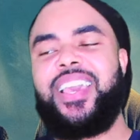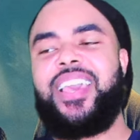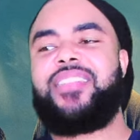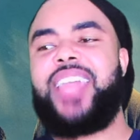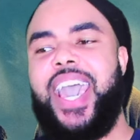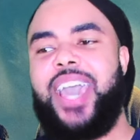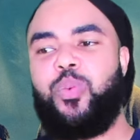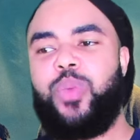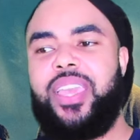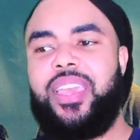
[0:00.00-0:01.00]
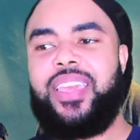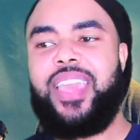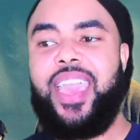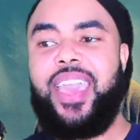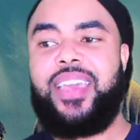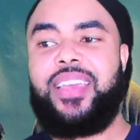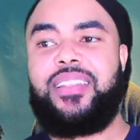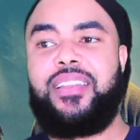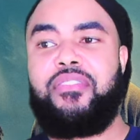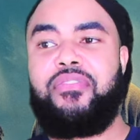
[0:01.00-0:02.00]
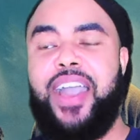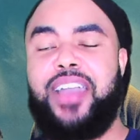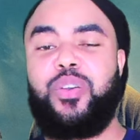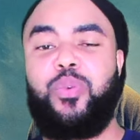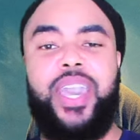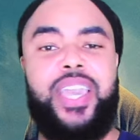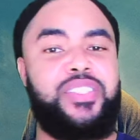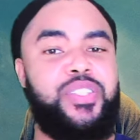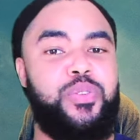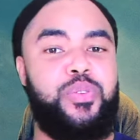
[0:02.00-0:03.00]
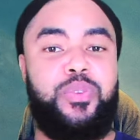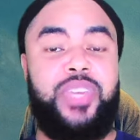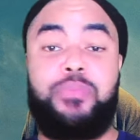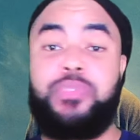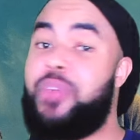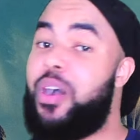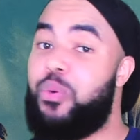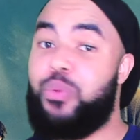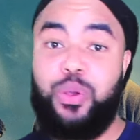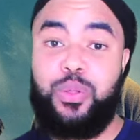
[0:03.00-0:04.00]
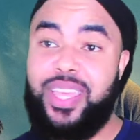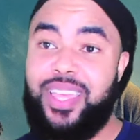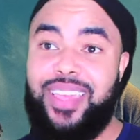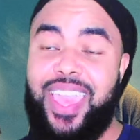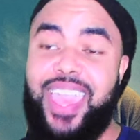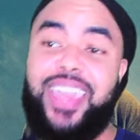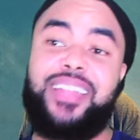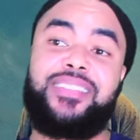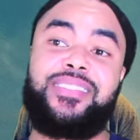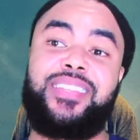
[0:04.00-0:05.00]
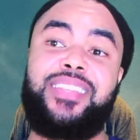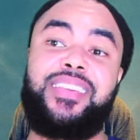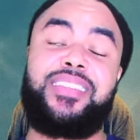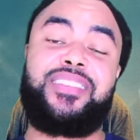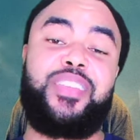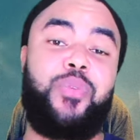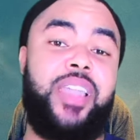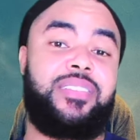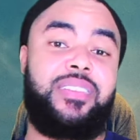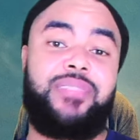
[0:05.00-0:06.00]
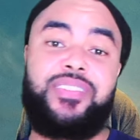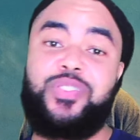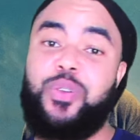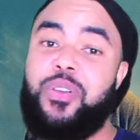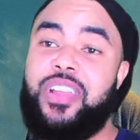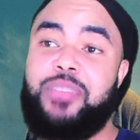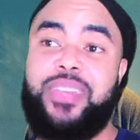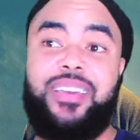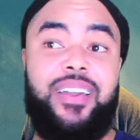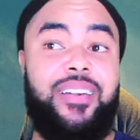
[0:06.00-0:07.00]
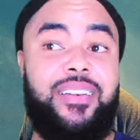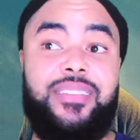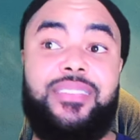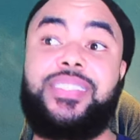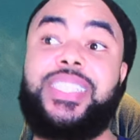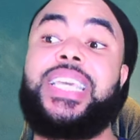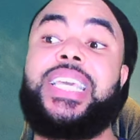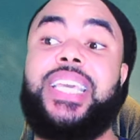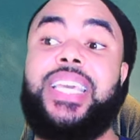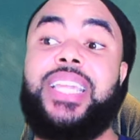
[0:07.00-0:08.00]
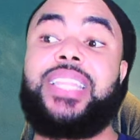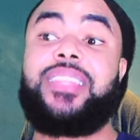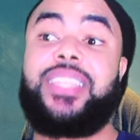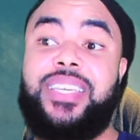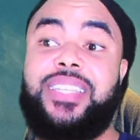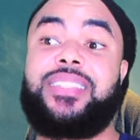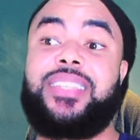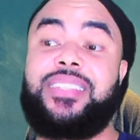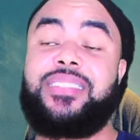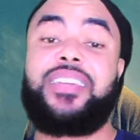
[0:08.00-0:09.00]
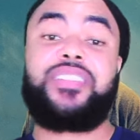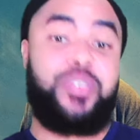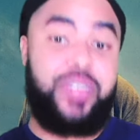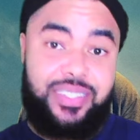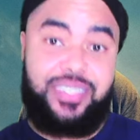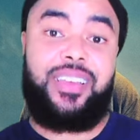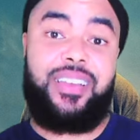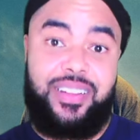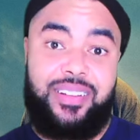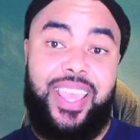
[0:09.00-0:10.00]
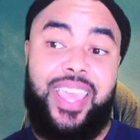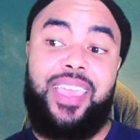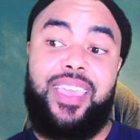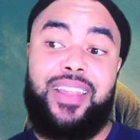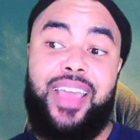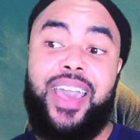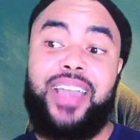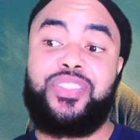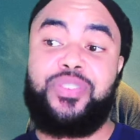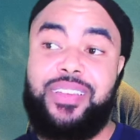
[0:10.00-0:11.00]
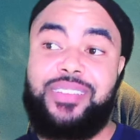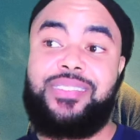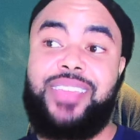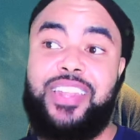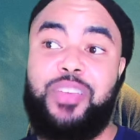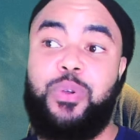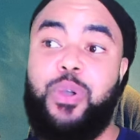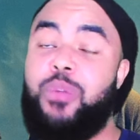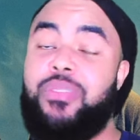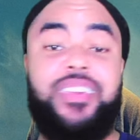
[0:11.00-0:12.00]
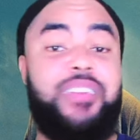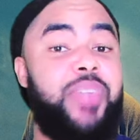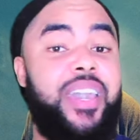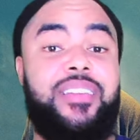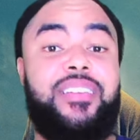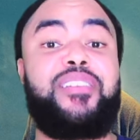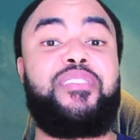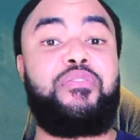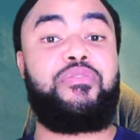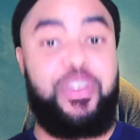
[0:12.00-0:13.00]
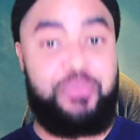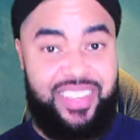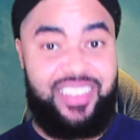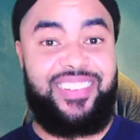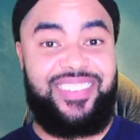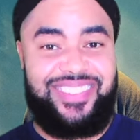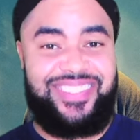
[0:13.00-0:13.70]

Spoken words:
that we can find a way to keep the ball rolling and see the continuation of this story, because this is such a great start, and I trust that it will only get better from here.